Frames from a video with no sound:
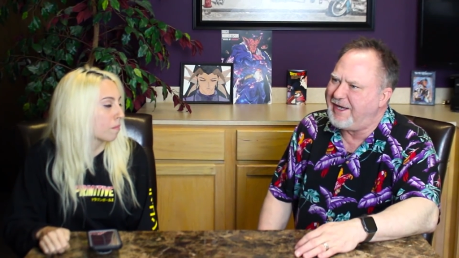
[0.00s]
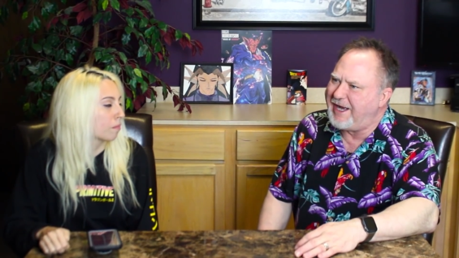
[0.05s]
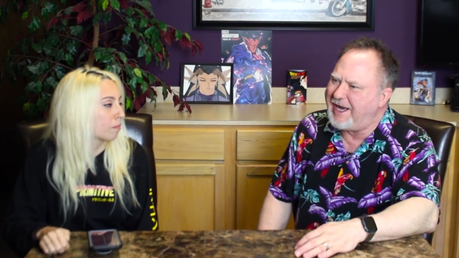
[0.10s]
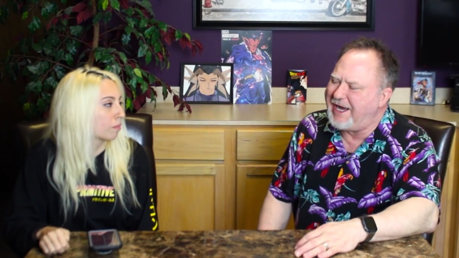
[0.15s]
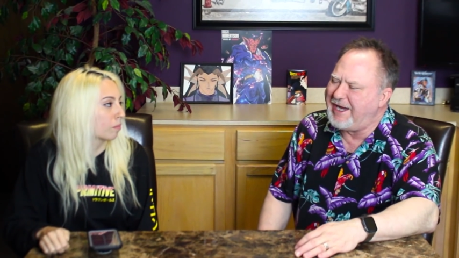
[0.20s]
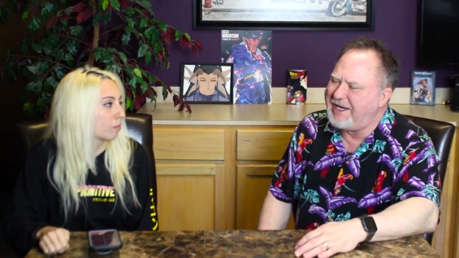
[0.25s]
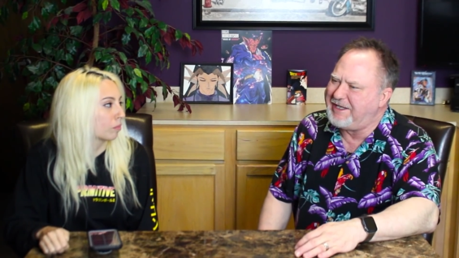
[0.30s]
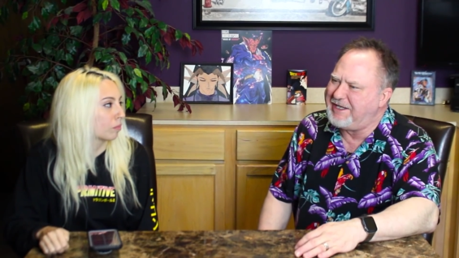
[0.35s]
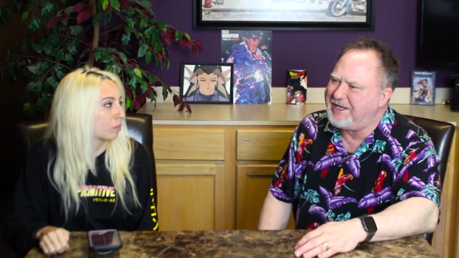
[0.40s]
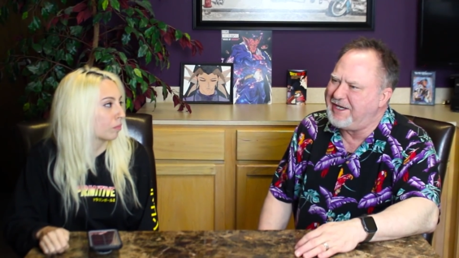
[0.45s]

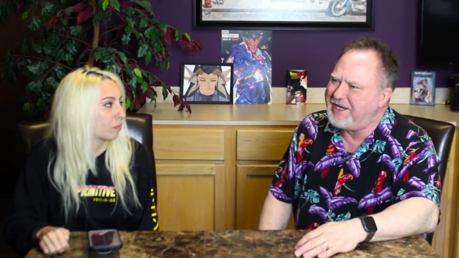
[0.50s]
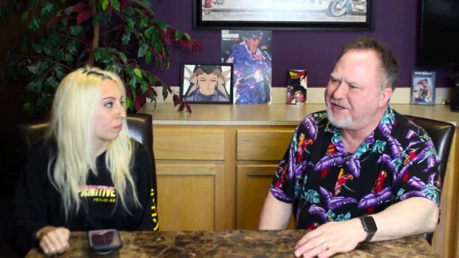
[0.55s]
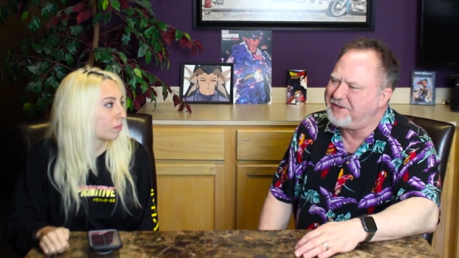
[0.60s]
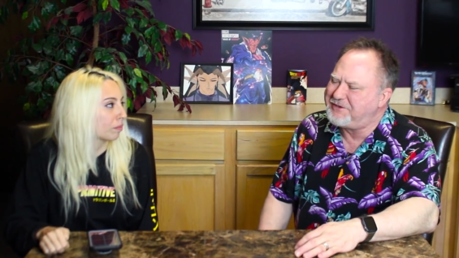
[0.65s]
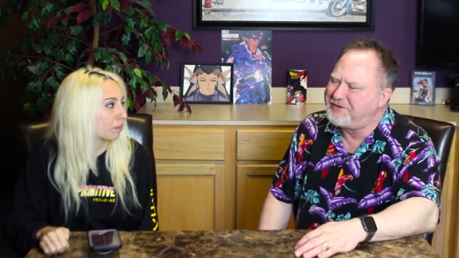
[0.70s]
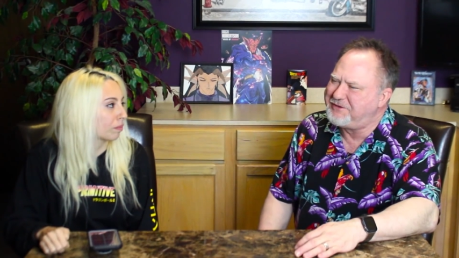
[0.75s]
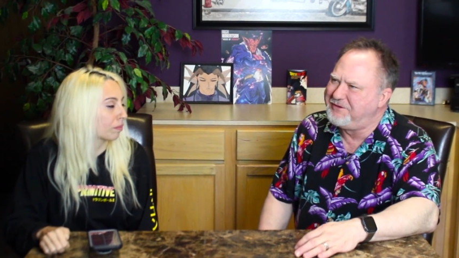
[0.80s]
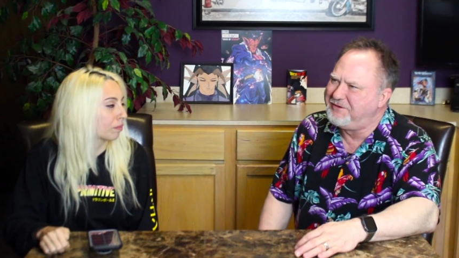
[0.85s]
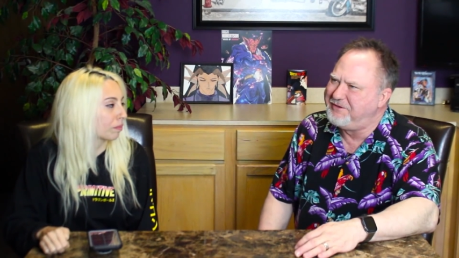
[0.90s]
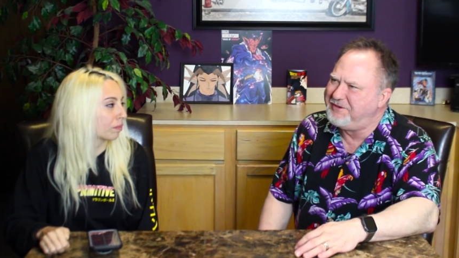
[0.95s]
Speaker 1: I
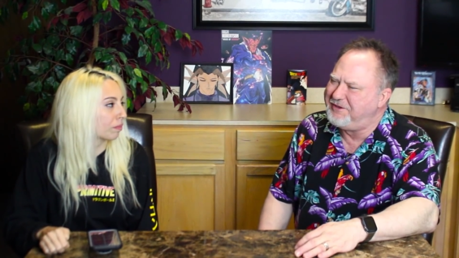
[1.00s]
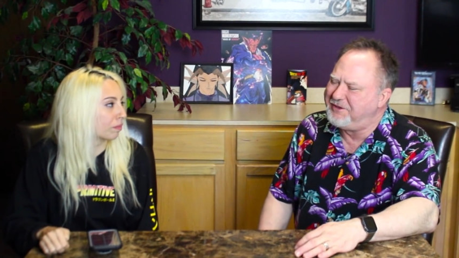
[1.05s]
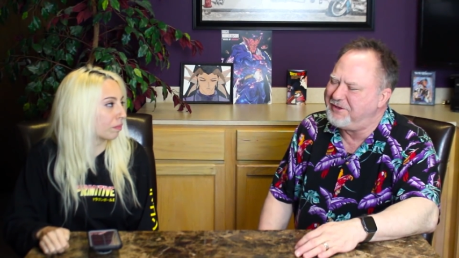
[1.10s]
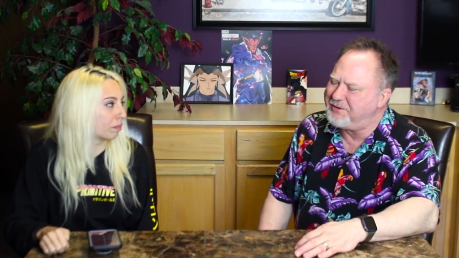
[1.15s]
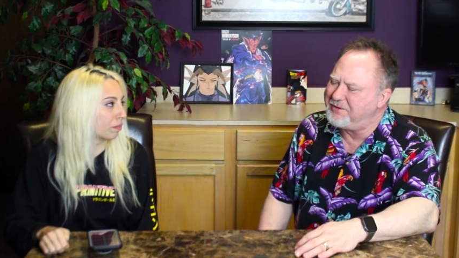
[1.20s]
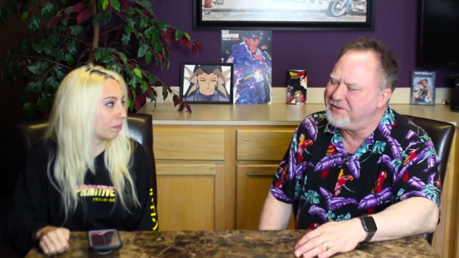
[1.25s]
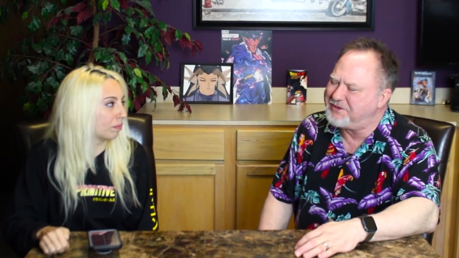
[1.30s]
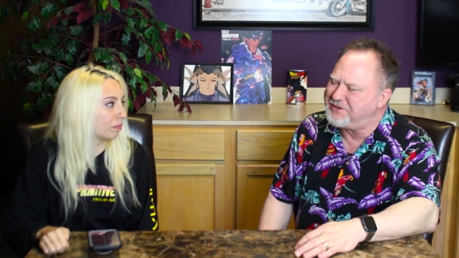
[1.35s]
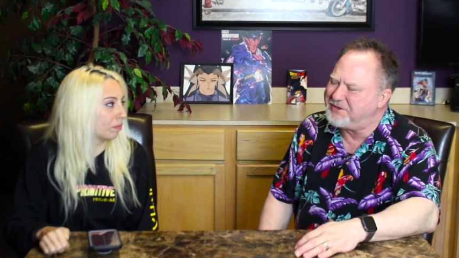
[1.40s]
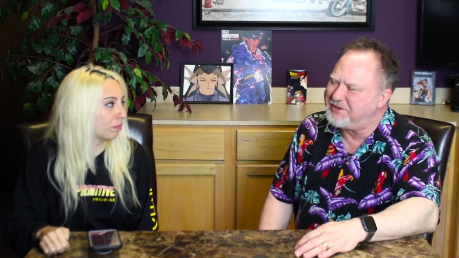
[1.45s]
guess
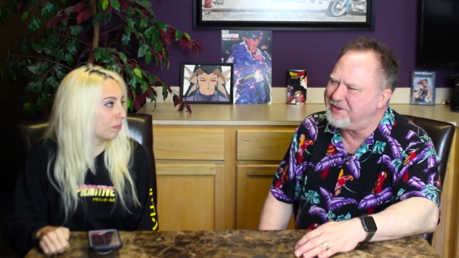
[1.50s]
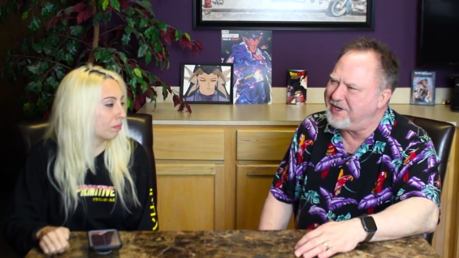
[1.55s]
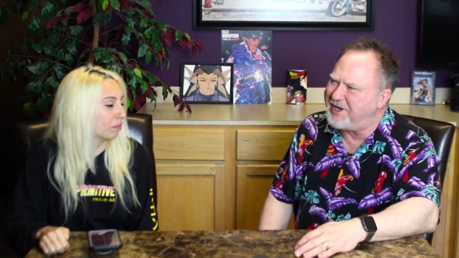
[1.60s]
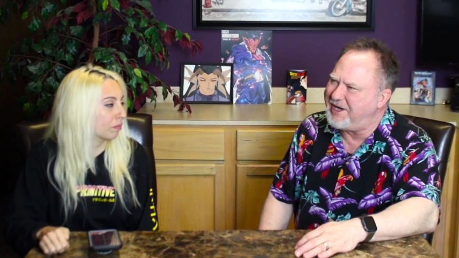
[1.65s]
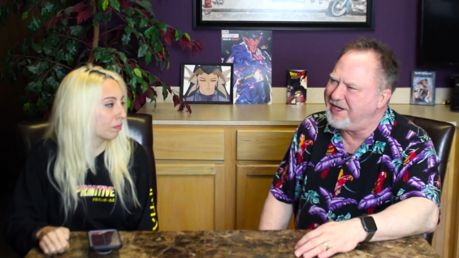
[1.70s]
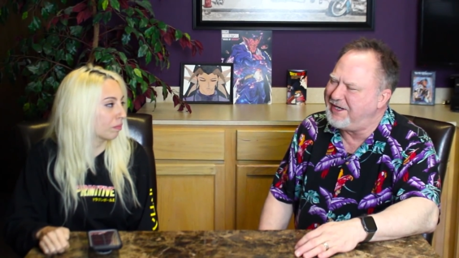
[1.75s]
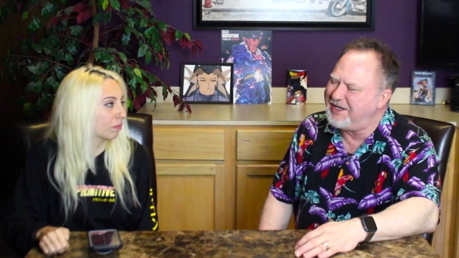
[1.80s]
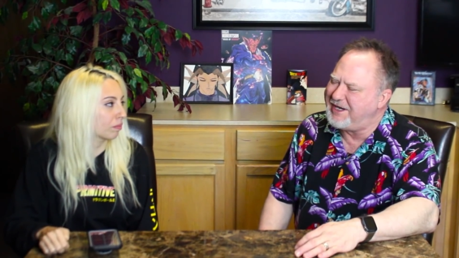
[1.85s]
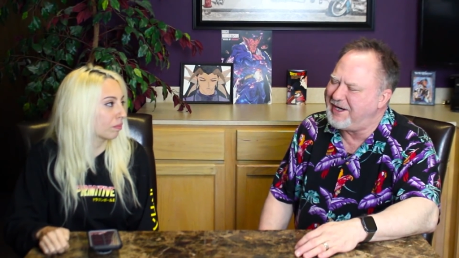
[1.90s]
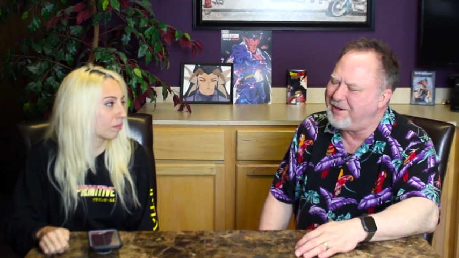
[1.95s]
there is a
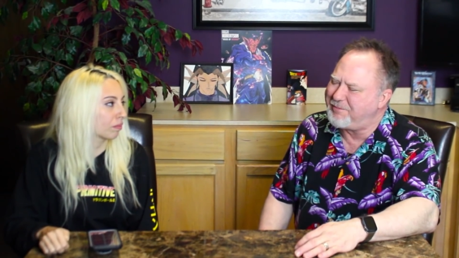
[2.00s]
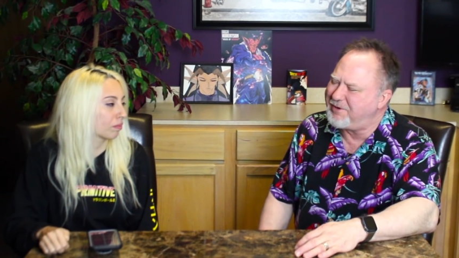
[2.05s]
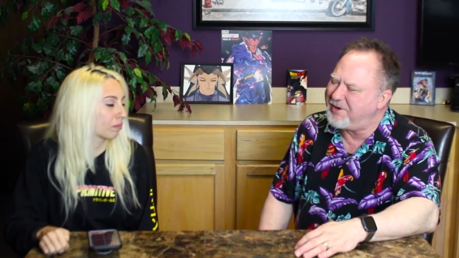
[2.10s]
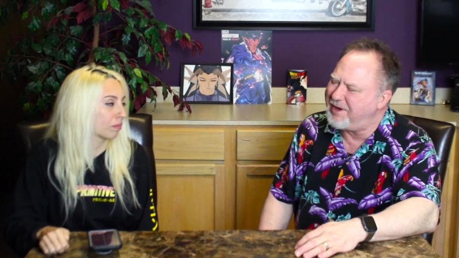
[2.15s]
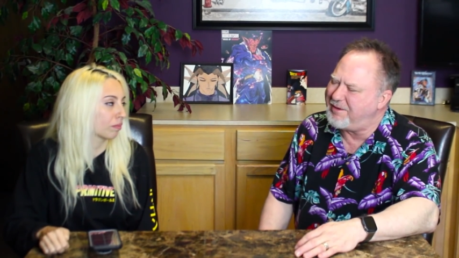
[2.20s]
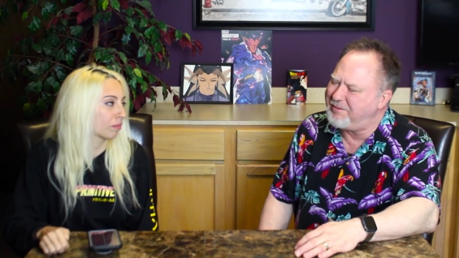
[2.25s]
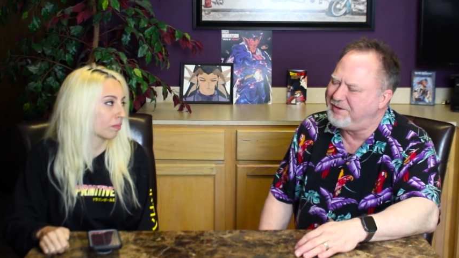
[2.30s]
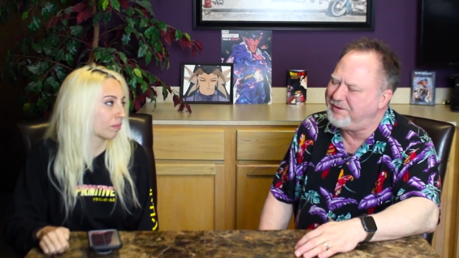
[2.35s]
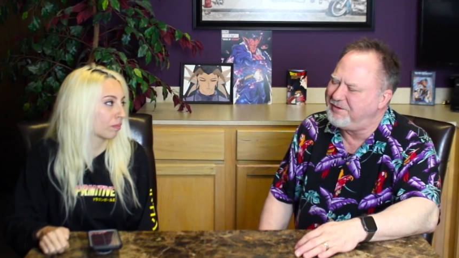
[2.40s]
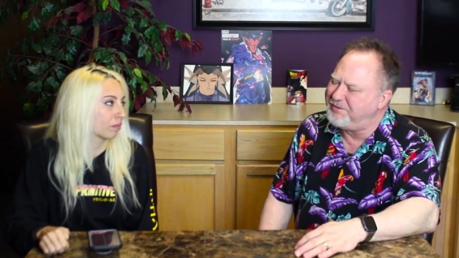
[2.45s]
line, and I
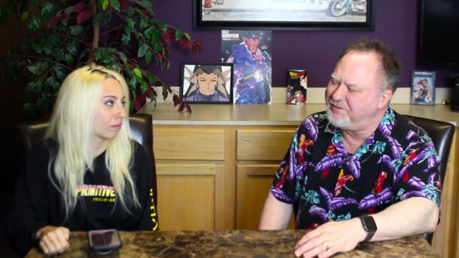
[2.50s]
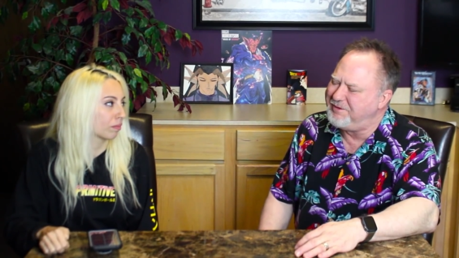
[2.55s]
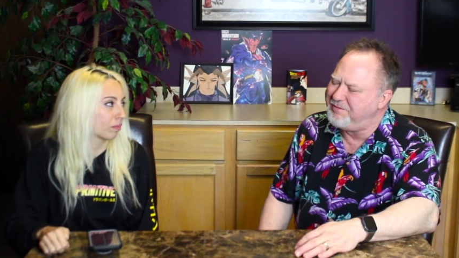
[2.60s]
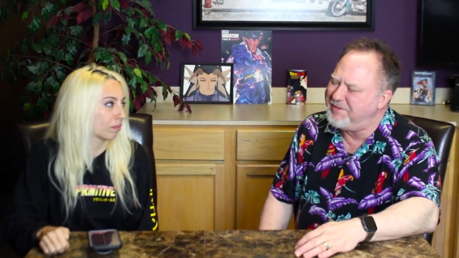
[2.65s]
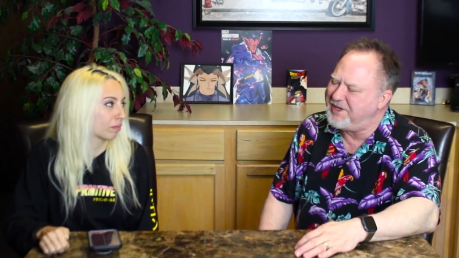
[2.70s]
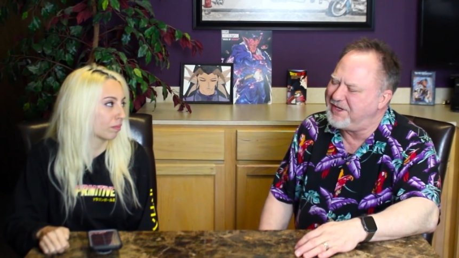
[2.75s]
probably would